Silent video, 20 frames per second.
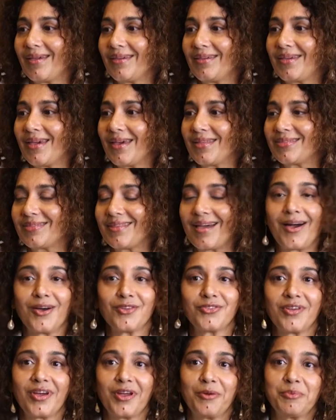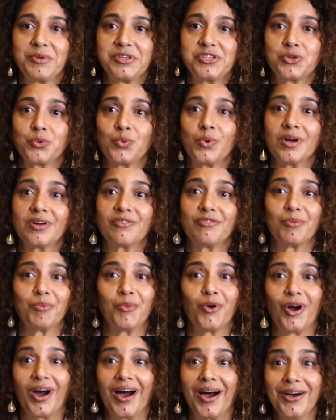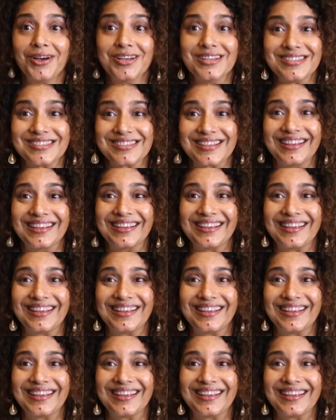get our therapists to work for more hours.